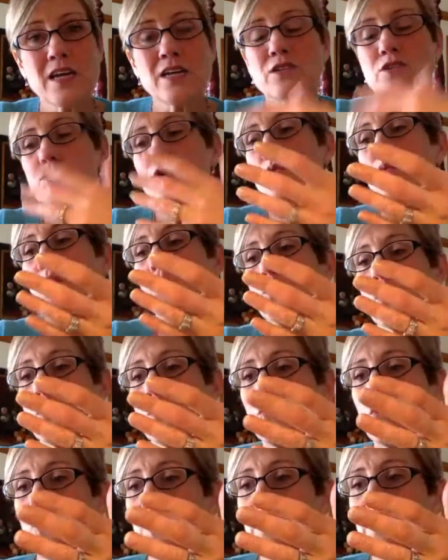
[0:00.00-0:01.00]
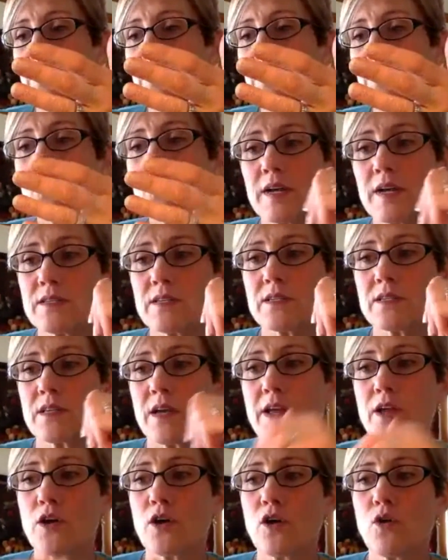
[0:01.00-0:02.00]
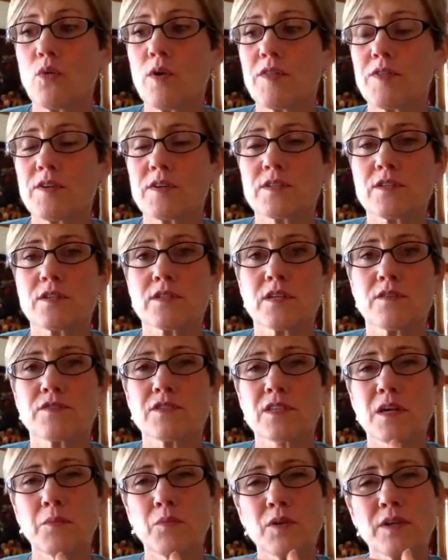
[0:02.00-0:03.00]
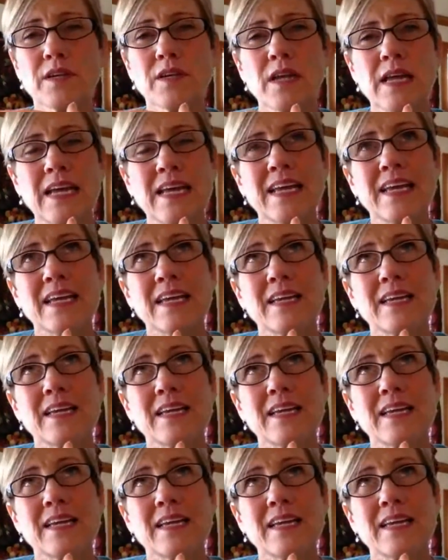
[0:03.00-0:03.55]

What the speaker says: So one of the places I go with this is if someone